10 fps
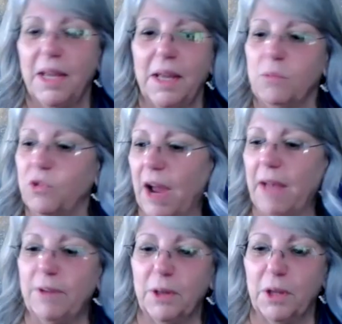
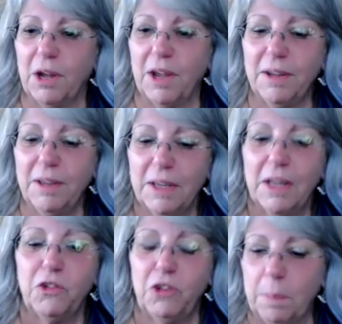driving along.
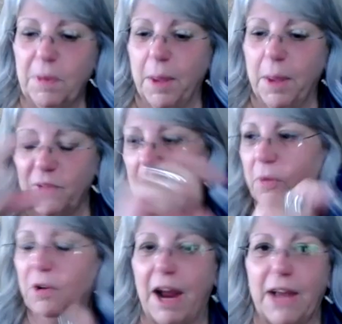Chip comes
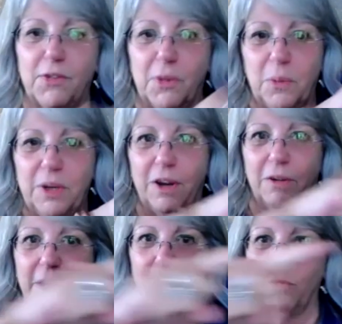up, cracks the window,
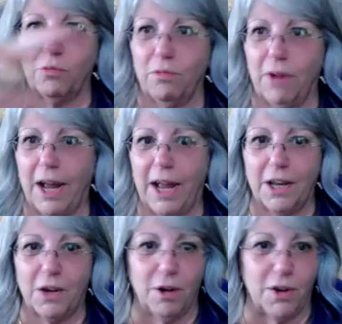and it goes right
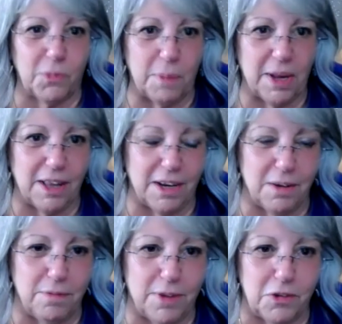across my line
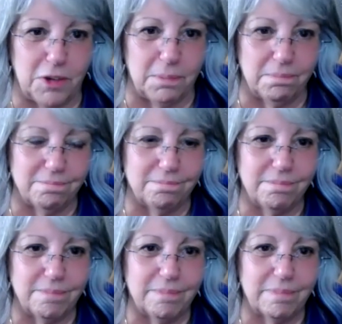of vision.
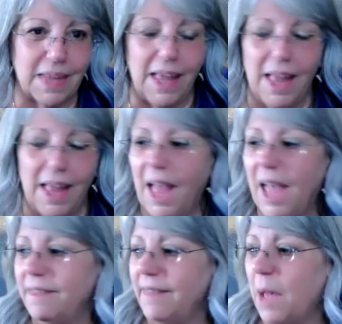
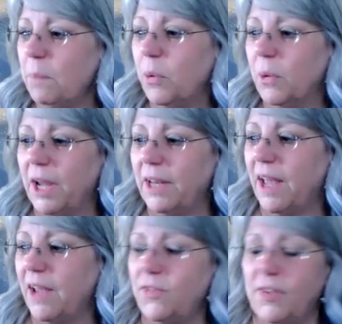At that point,
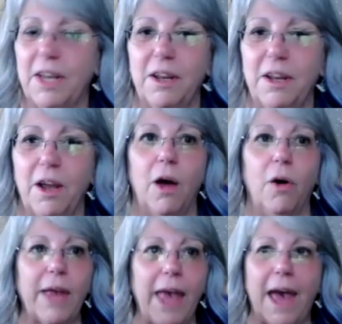I said,
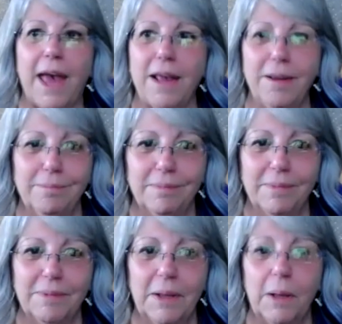okay,
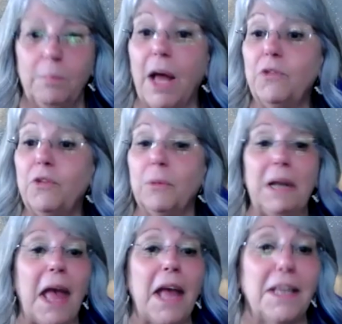not
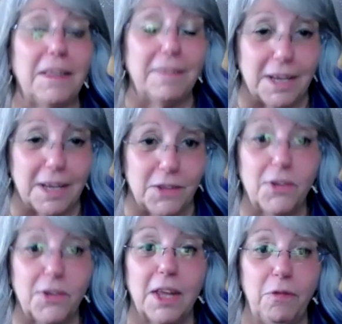doing anything
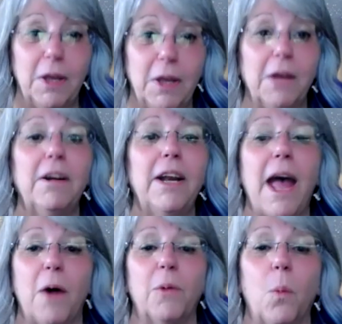until I figure it
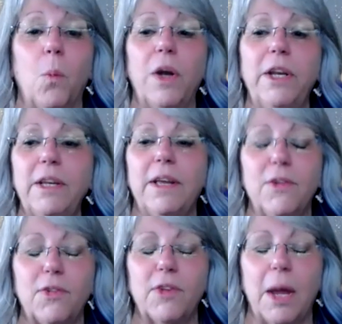out, what it
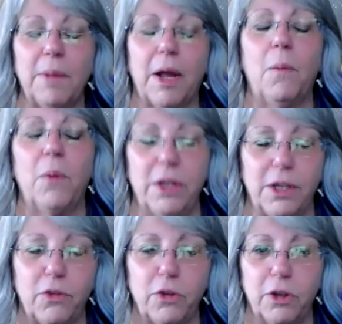is I'm not
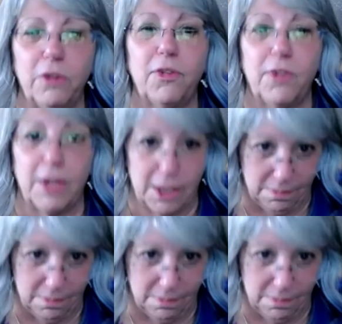willing to see.